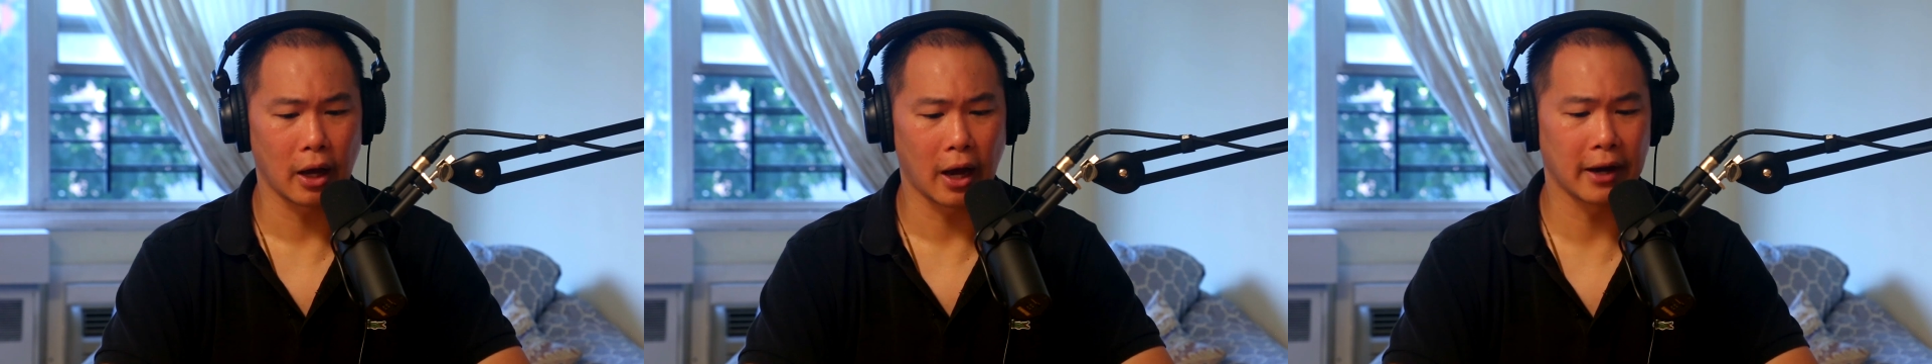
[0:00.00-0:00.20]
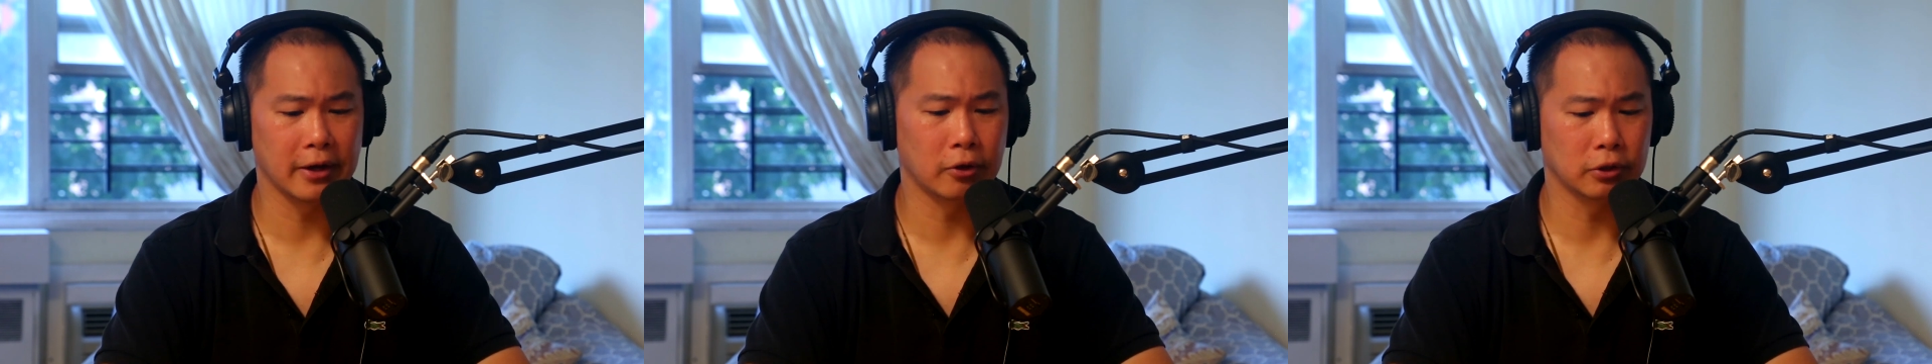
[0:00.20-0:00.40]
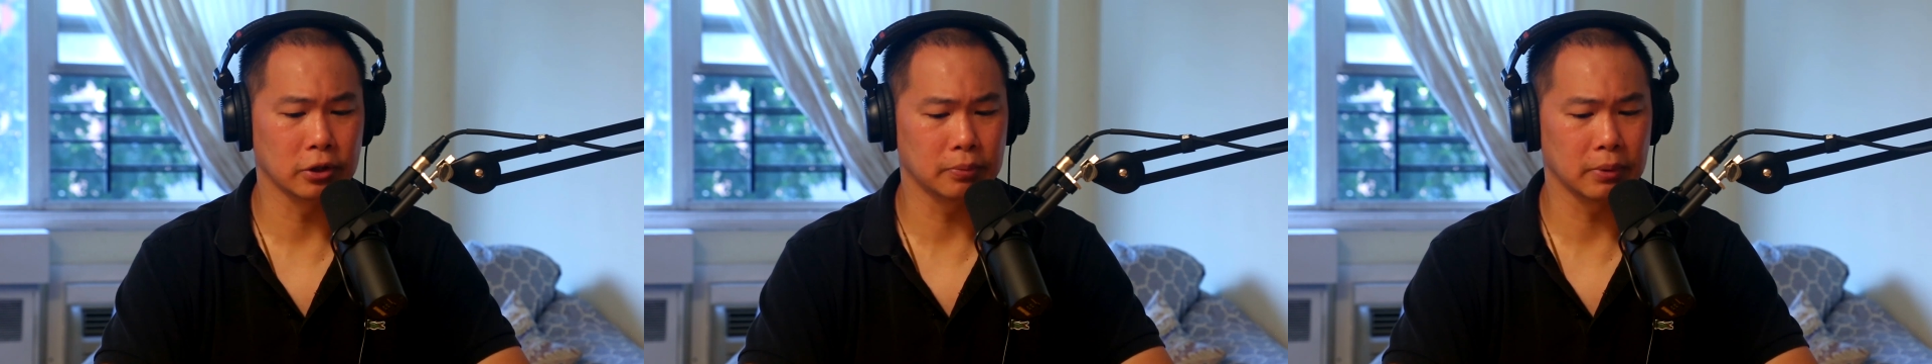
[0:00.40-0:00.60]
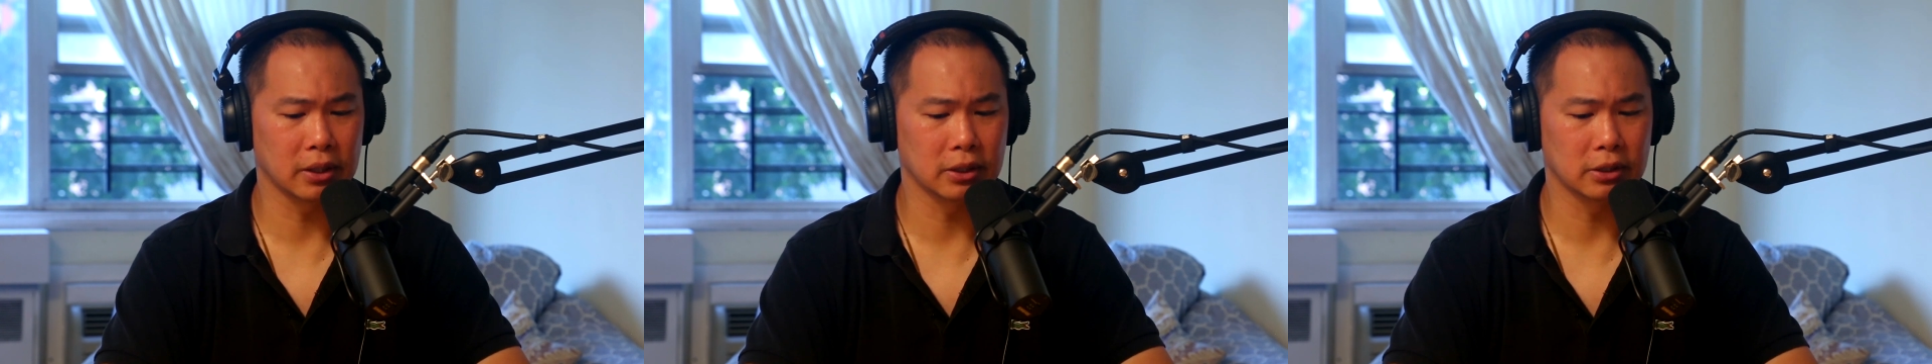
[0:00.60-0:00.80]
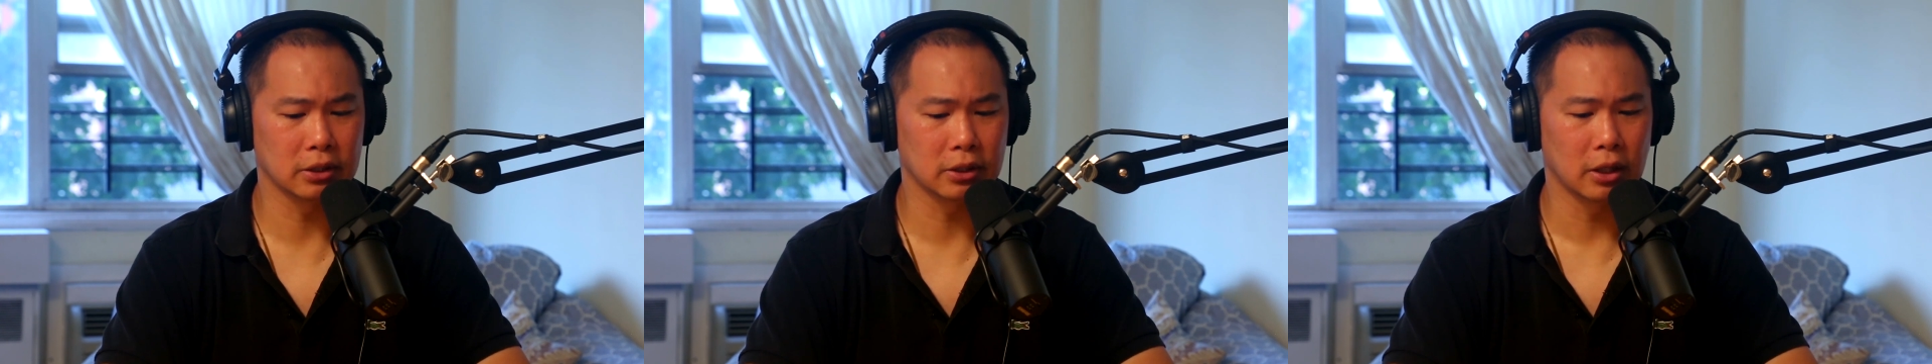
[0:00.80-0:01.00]
I noticed
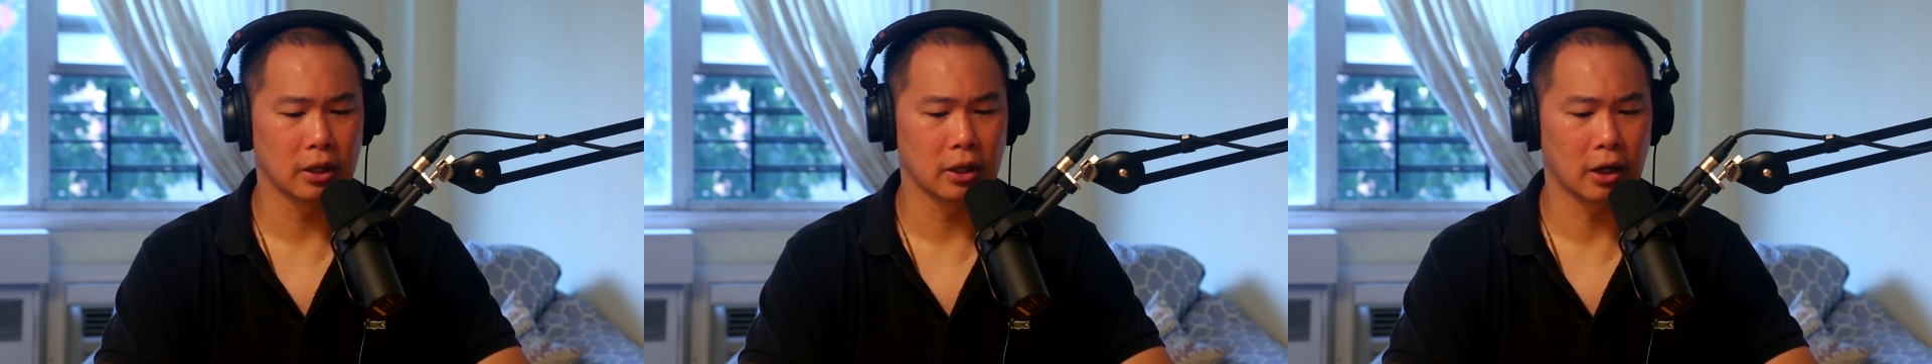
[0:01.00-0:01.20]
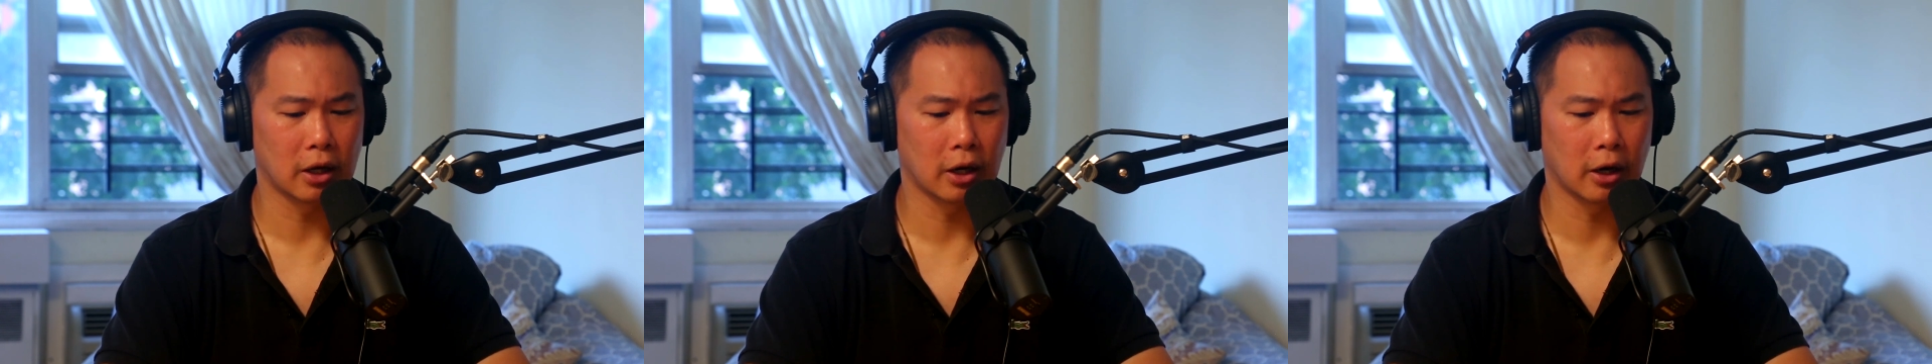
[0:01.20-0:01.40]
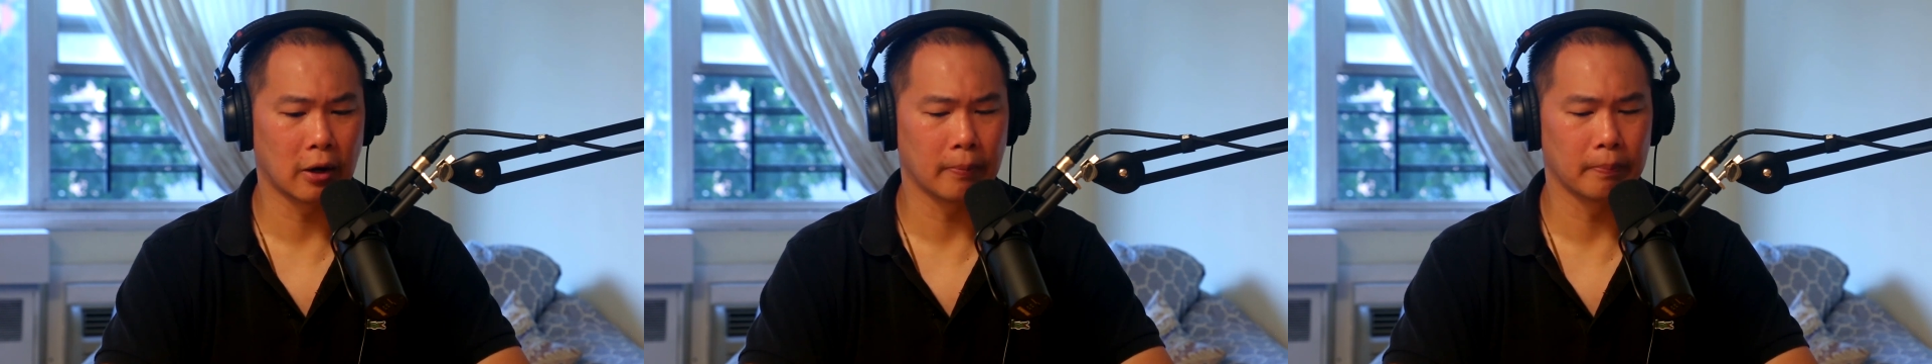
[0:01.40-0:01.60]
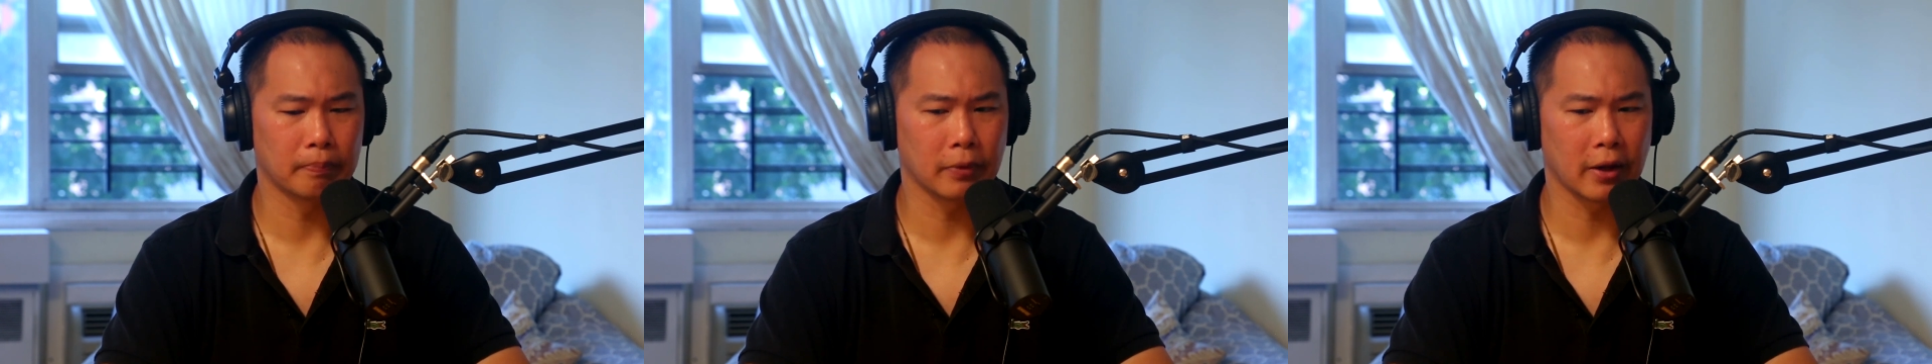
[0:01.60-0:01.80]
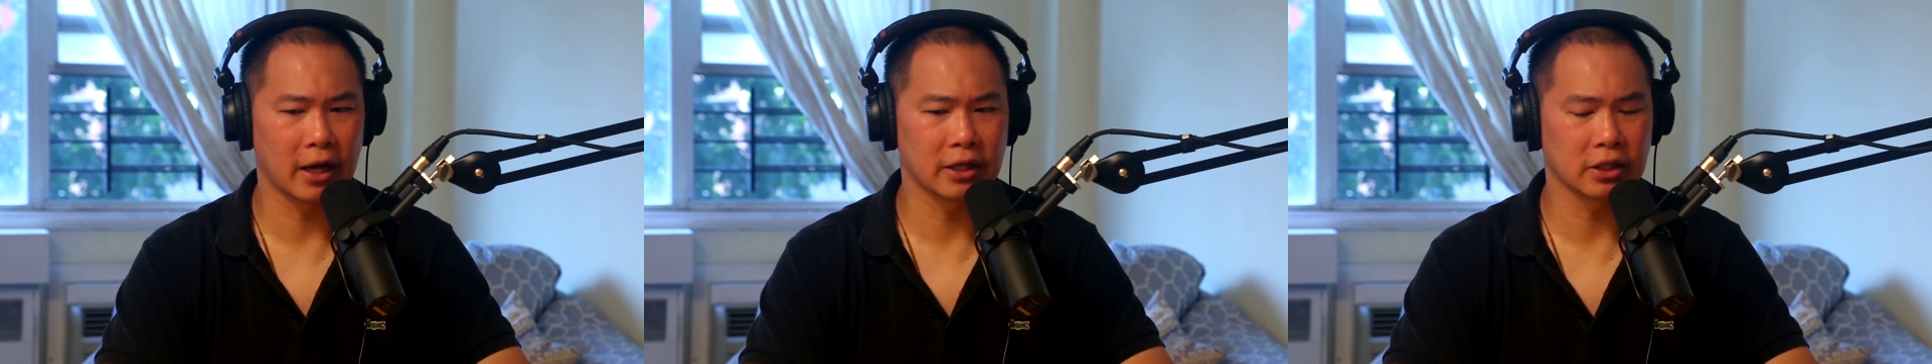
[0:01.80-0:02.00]
because as
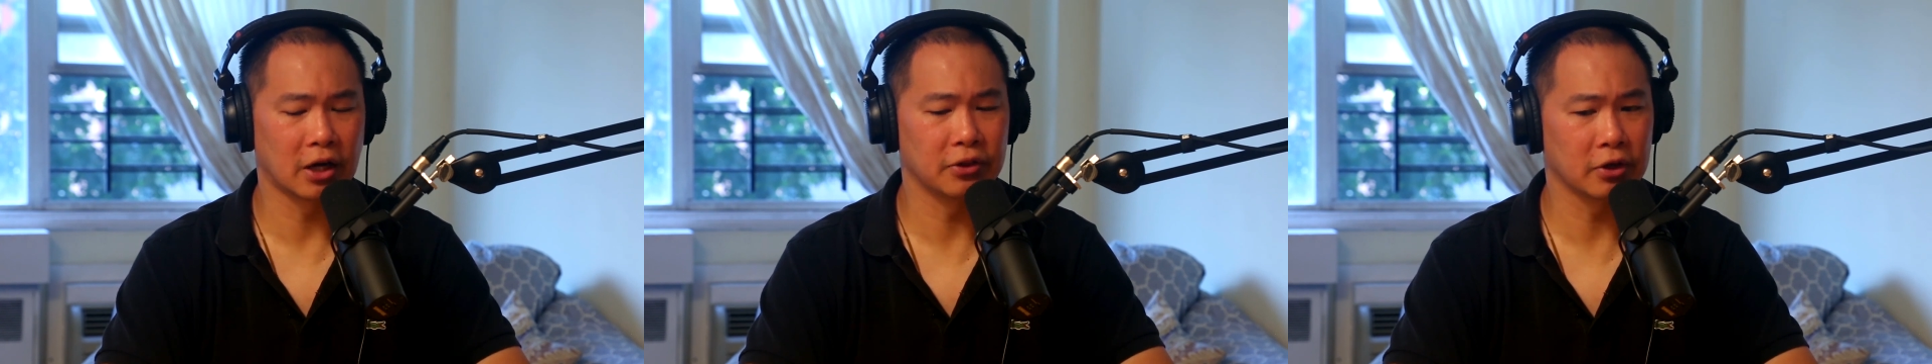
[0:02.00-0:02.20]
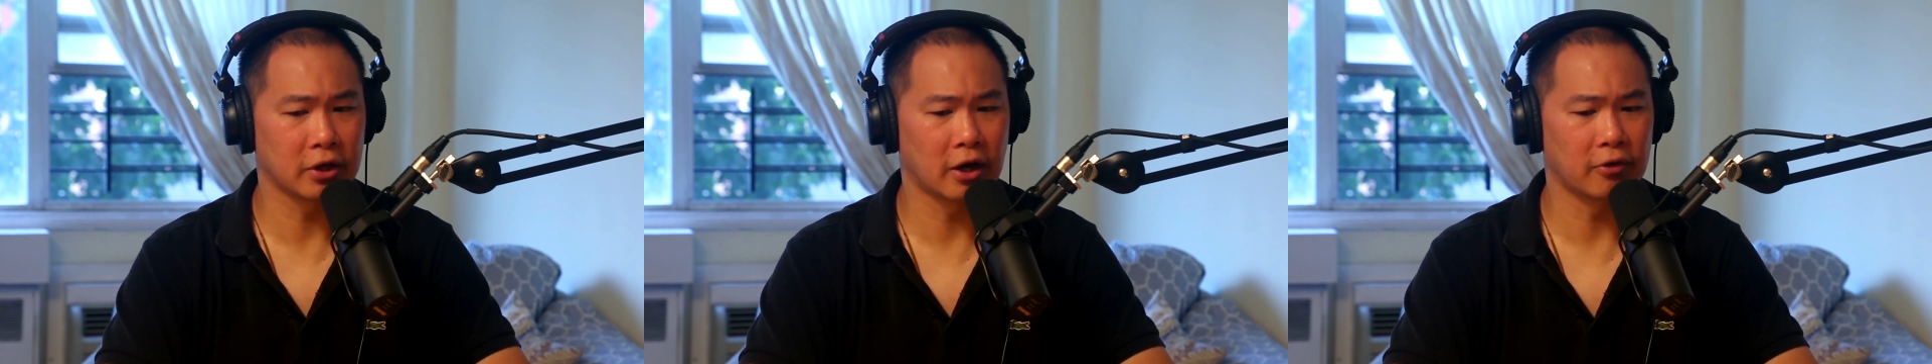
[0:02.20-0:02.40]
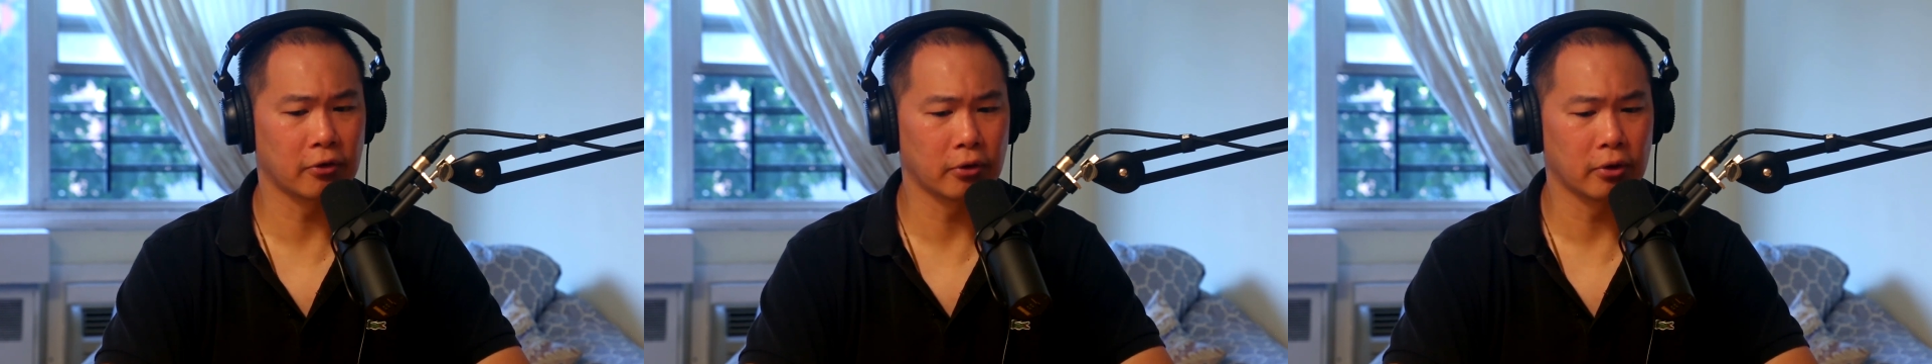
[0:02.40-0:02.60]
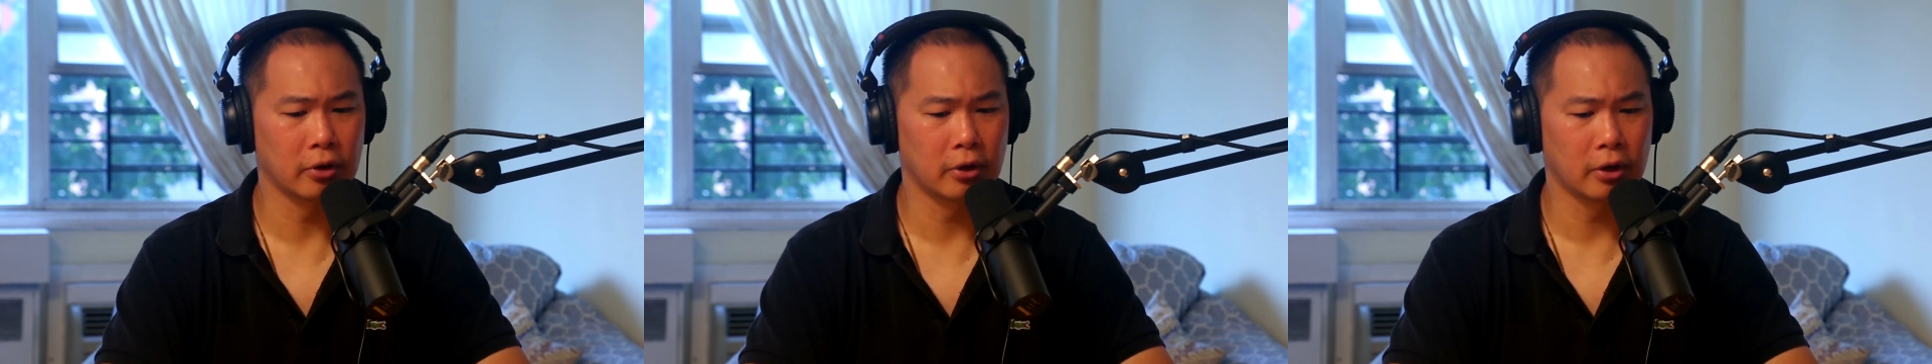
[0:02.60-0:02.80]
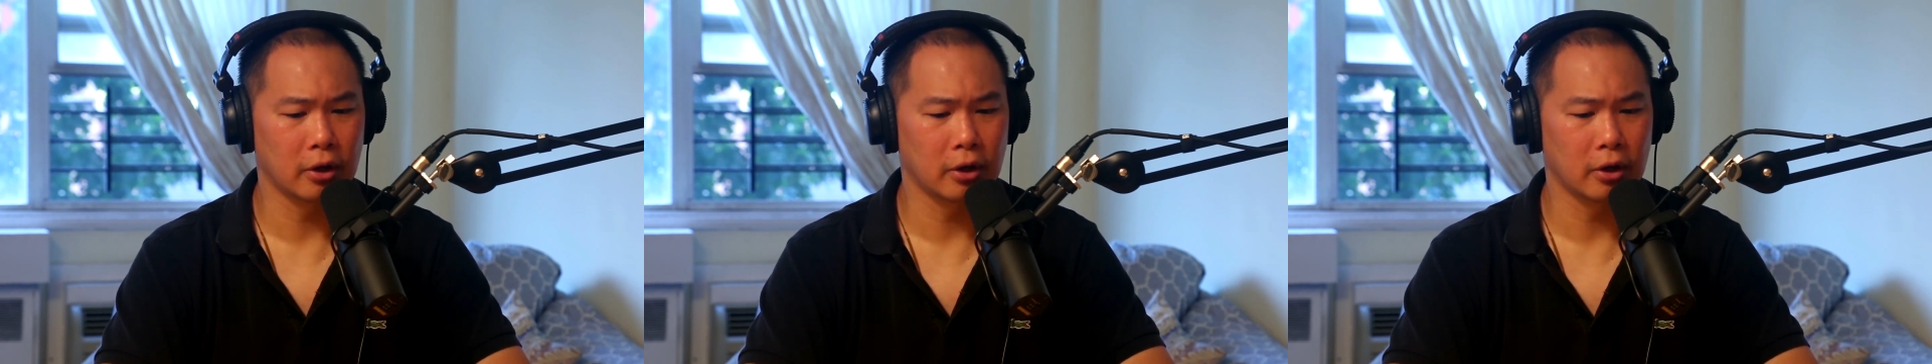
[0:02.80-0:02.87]
an undercover.